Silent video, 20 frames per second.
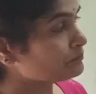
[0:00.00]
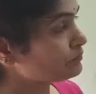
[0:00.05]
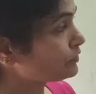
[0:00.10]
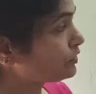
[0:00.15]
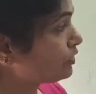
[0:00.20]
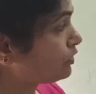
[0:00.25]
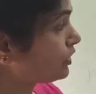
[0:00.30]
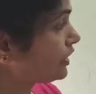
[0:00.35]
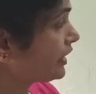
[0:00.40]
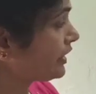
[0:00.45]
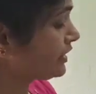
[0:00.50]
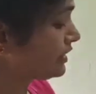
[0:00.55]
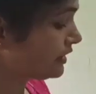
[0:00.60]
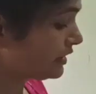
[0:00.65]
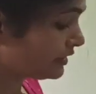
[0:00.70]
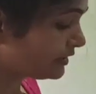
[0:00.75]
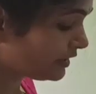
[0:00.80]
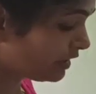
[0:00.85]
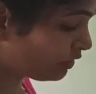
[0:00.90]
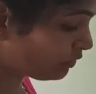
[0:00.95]
Okay.
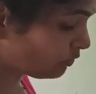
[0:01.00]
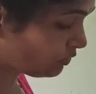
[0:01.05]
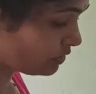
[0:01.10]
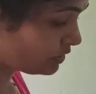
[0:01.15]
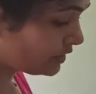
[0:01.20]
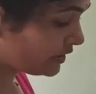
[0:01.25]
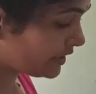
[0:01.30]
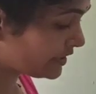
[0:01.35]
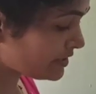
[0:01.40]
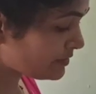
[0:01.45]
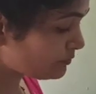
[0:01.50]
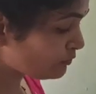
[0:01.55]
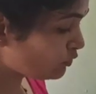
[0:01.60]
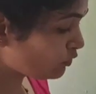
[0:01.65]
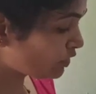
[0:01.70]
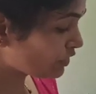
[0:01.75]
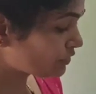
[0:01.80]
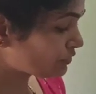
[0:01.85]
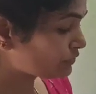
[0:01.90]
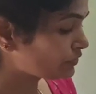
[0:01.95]
Now let's move
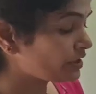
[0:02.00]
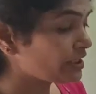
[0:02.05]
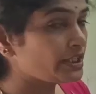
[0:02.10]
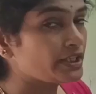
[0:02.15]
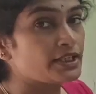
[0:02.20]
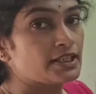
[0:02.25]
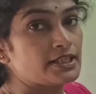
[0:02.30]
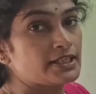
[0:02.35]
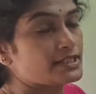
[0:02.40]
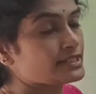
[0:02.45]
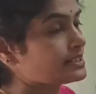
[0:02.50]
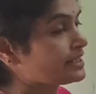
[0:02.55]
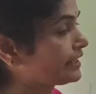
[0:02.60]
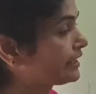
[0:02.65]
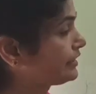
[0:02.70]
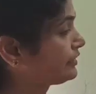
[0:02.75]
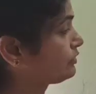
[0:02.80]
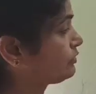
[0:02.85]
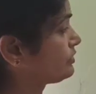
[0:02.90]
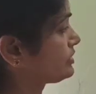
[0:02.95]
on to the
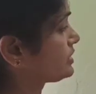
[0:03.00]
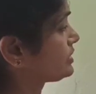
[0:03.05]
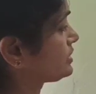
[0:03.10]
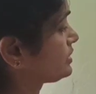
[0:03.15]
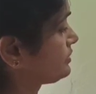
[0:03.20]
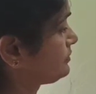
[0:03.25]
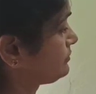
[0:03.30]
second question.